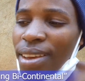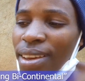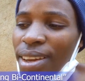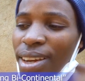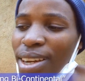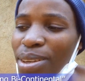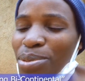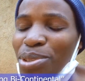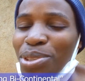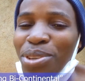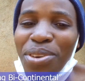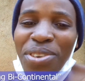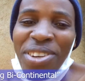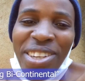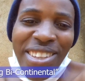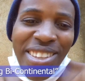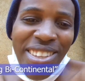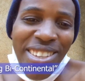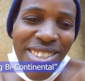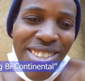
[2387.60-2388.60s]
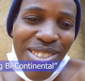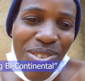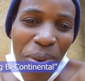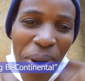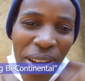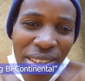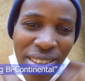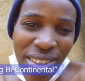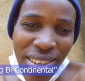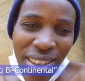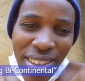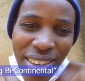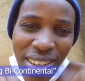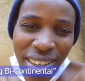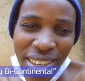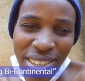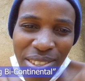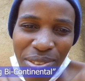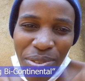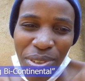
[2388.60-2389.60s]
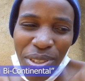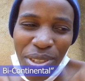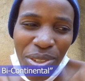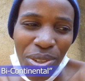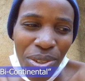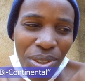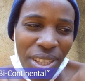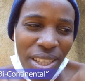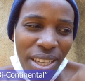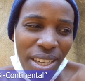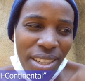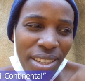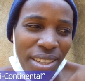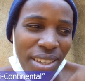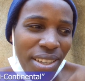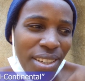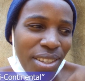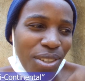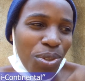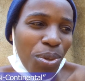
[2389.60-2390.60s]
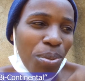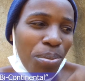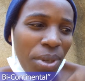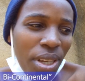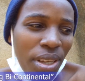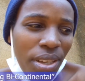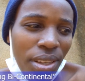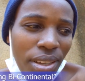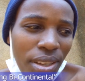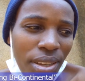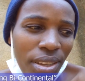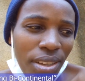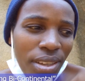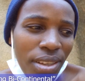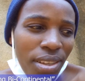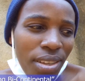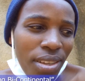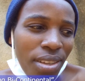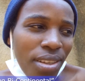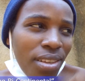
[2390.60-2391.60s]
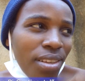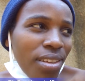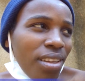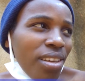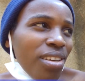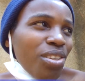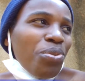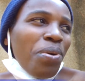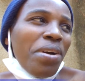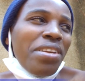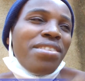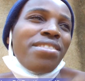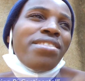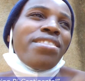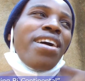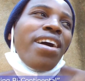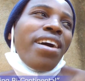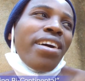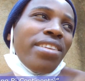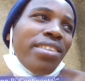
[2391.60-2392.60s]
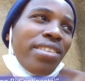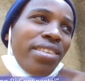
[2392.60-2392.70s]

I'm sorry, this wasn't a nice video. Like, to me, it was sad.